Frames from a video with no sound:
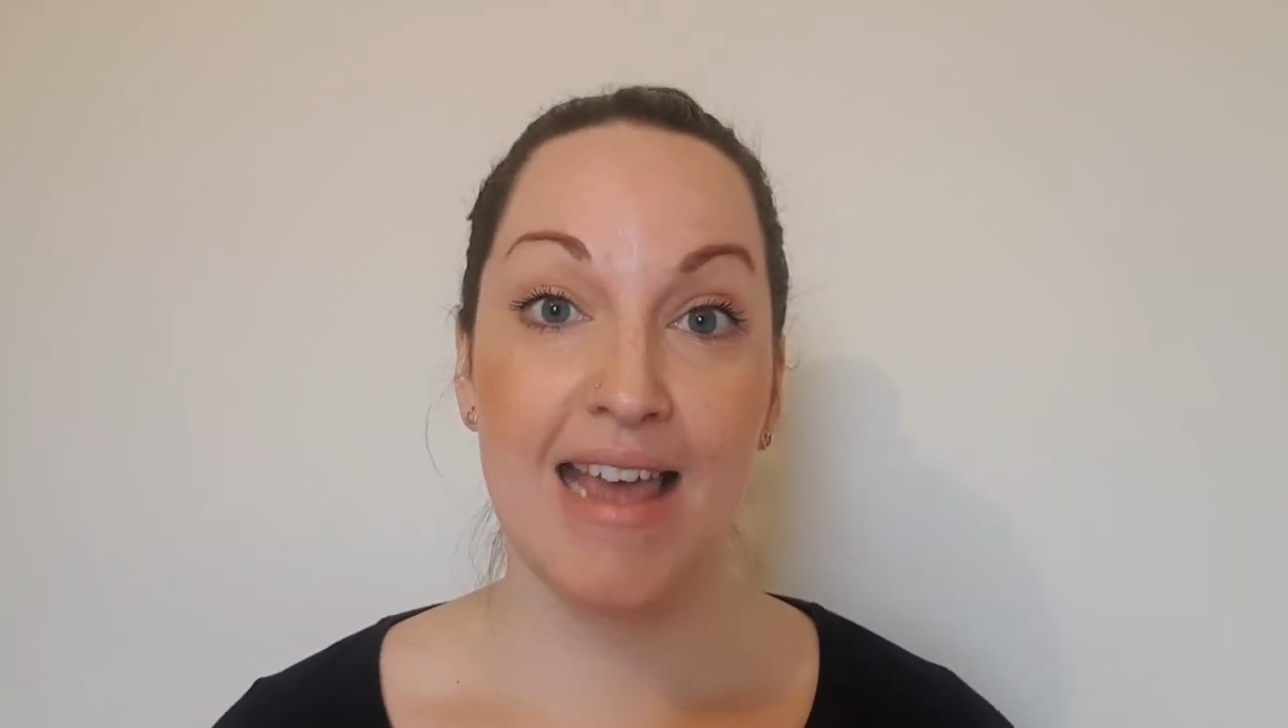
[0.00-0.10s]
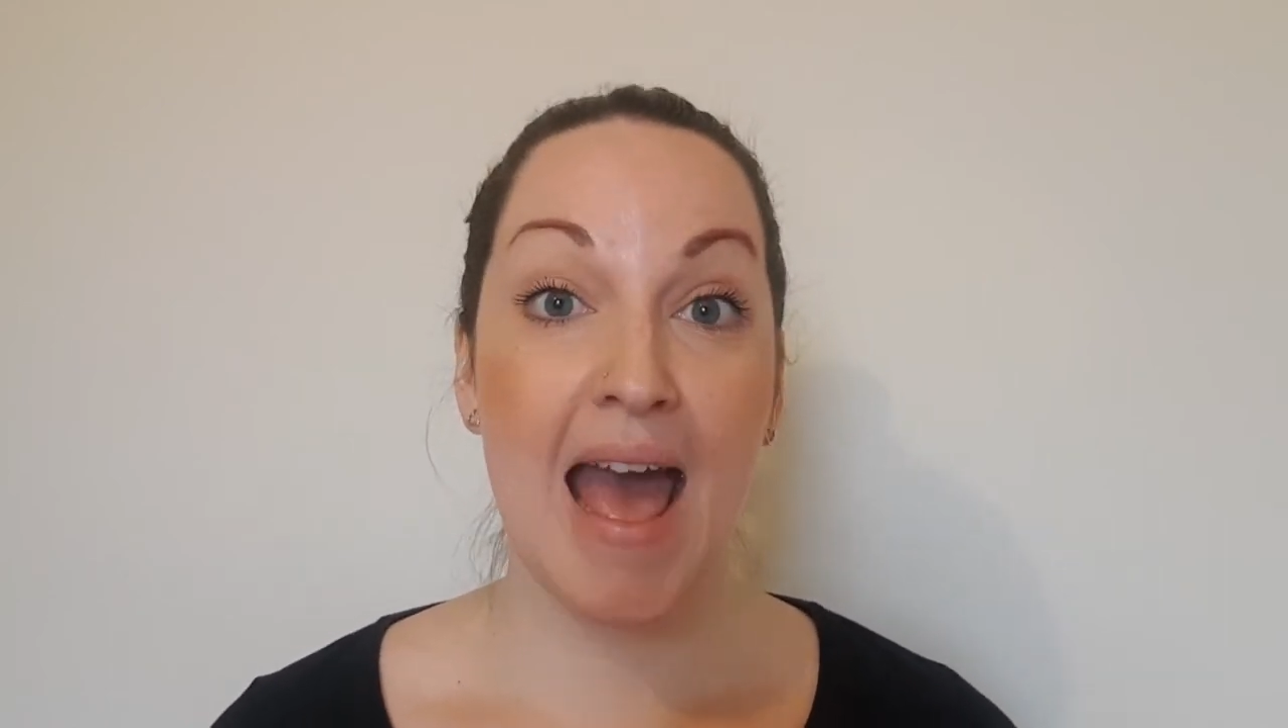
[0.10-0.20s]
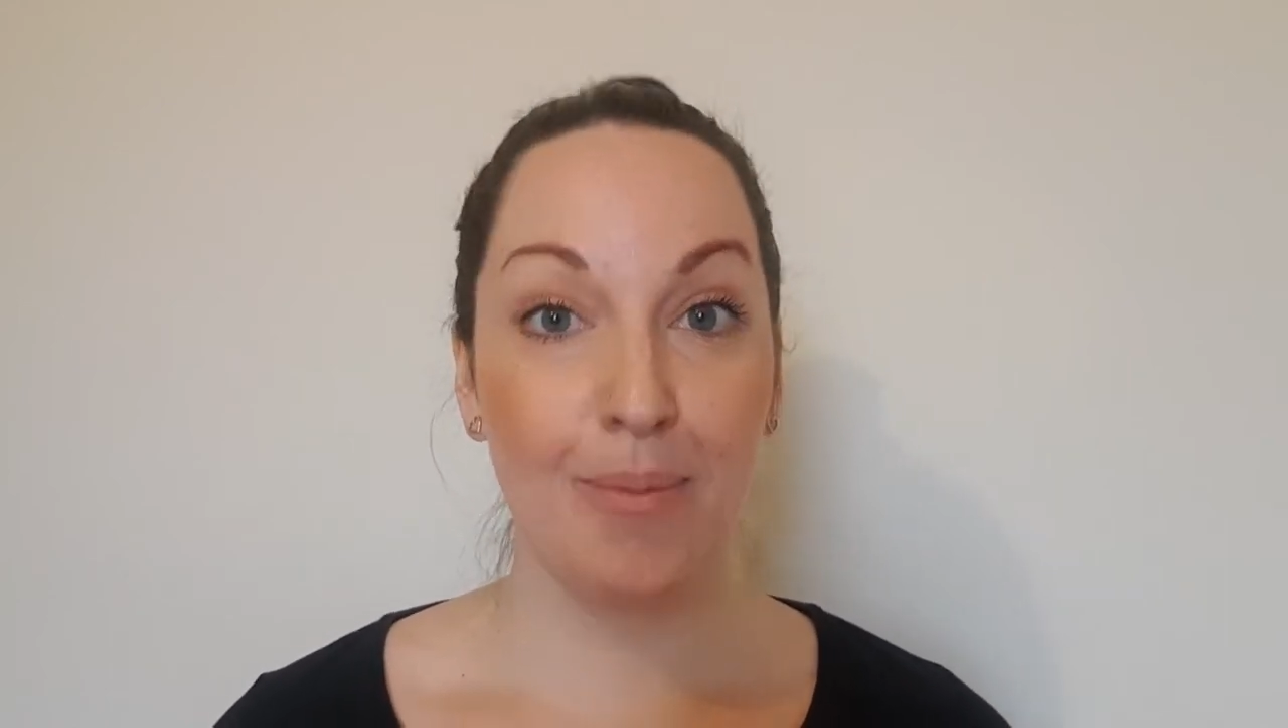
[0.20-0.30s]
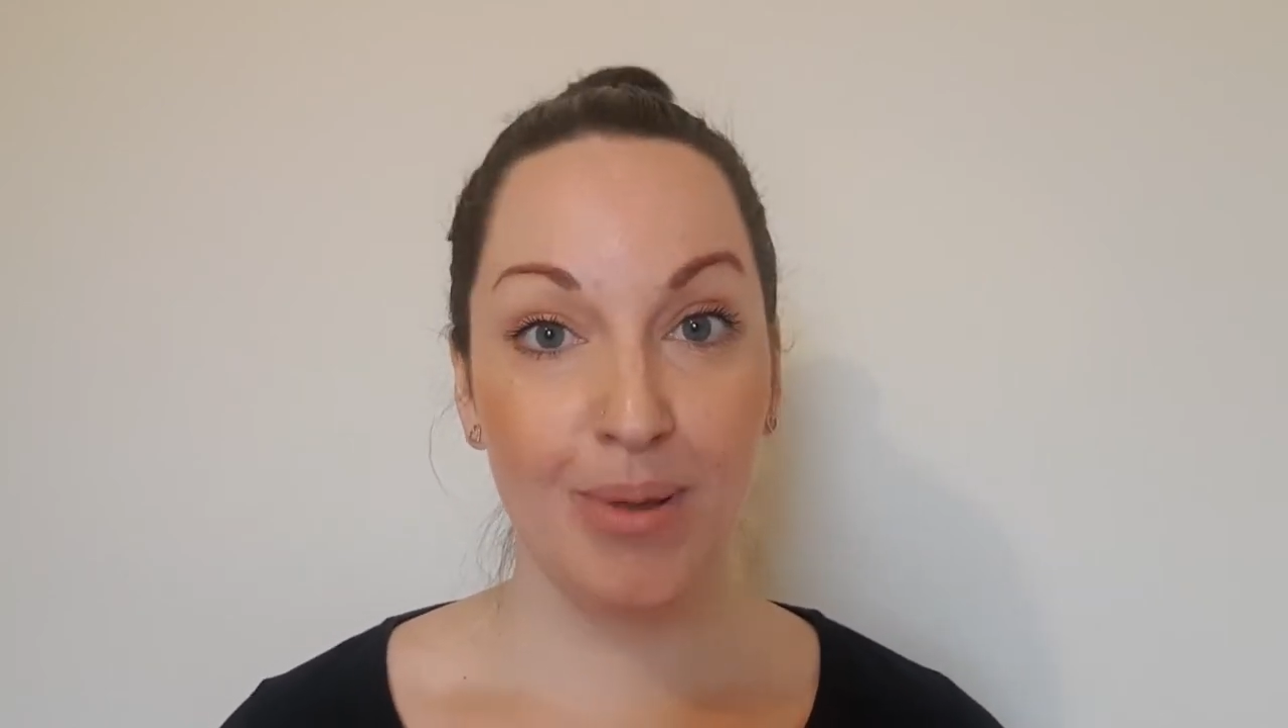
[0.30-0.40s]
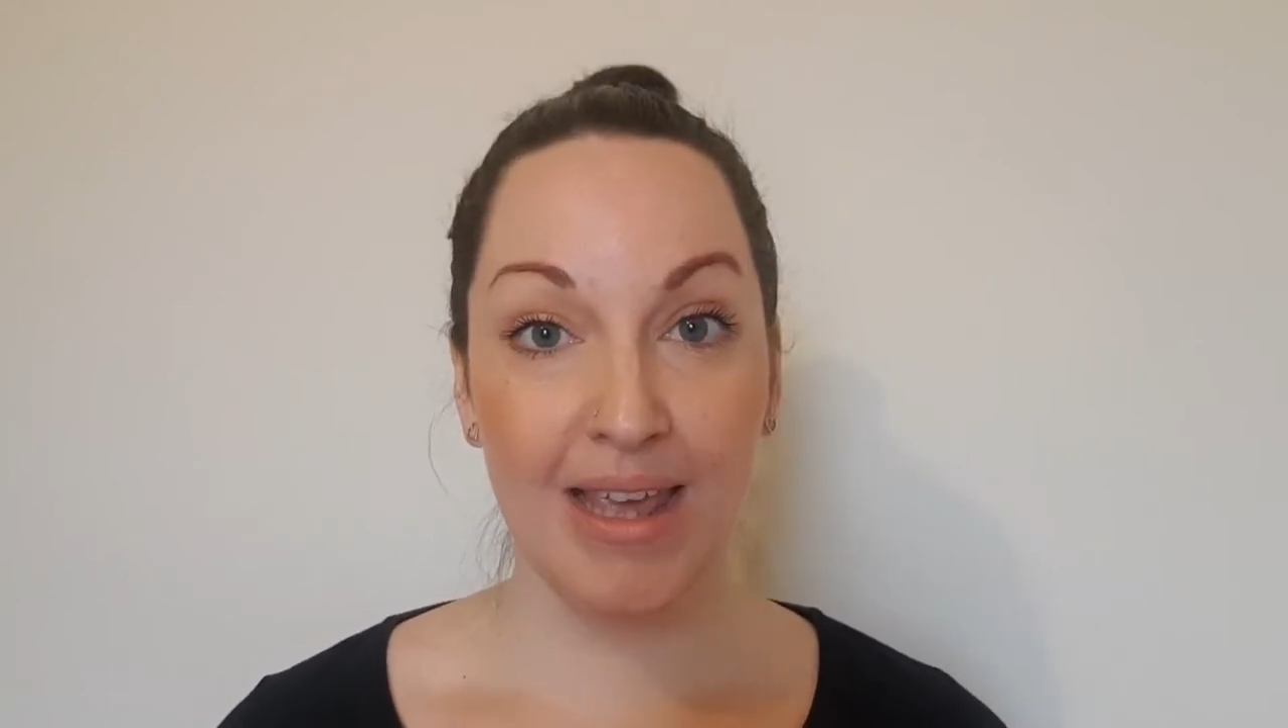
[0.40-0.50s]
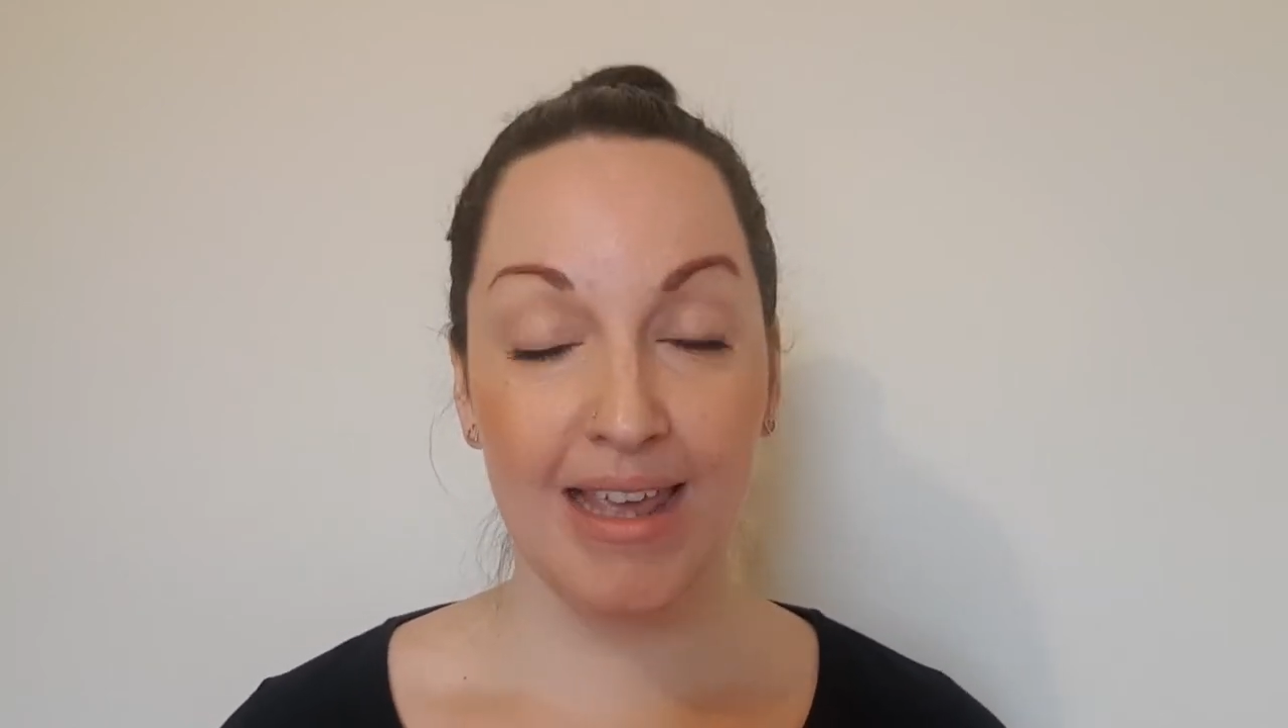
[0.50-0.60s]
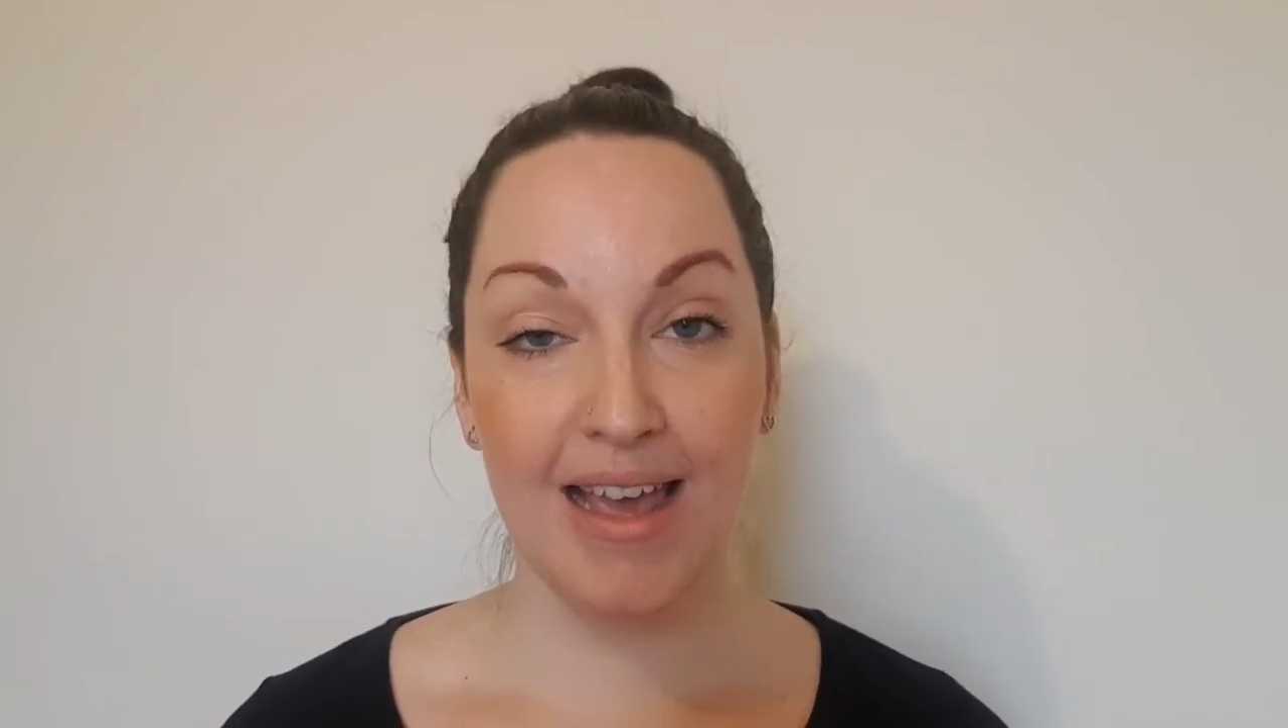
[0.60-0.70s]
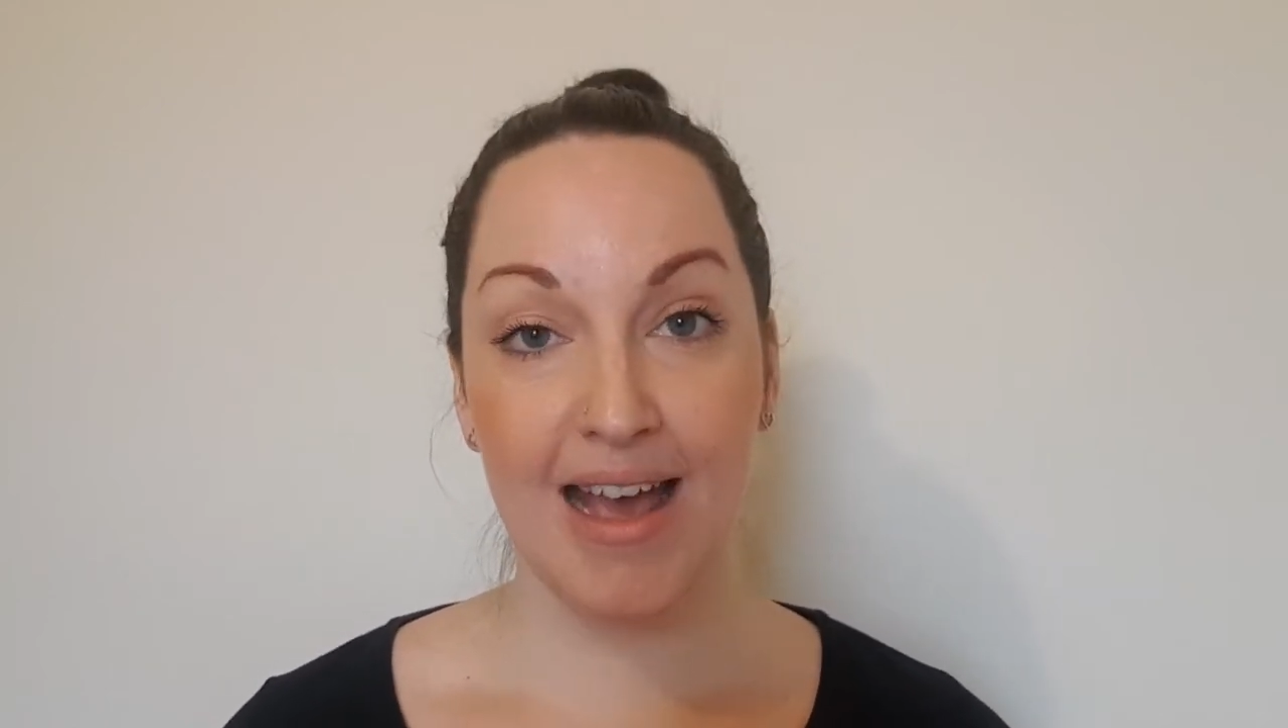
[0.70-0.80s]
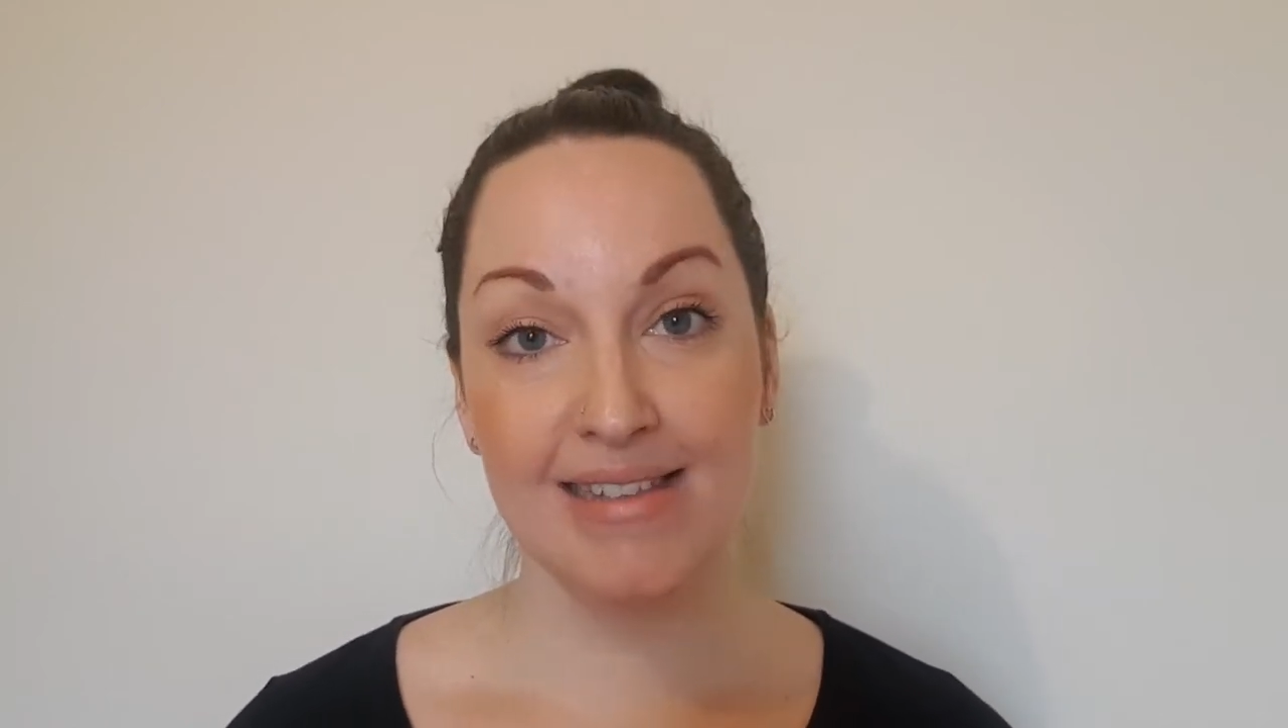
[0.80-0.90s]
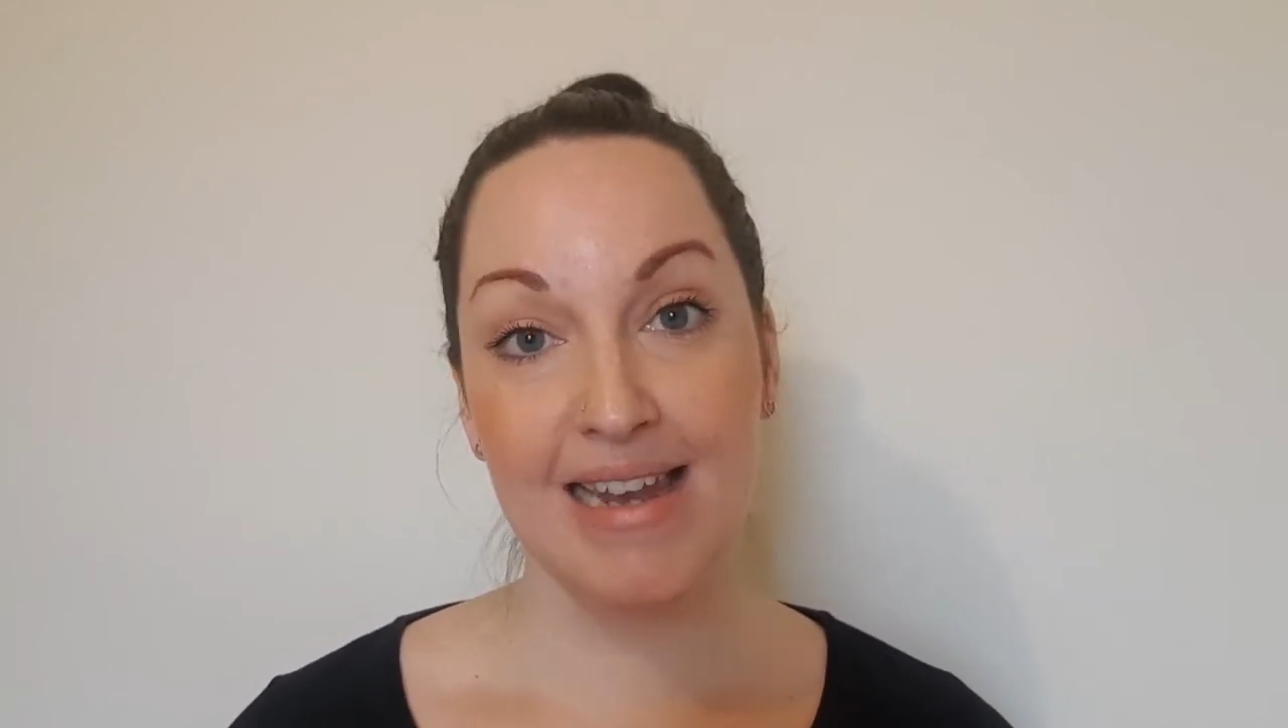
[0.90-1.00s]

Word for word: happy as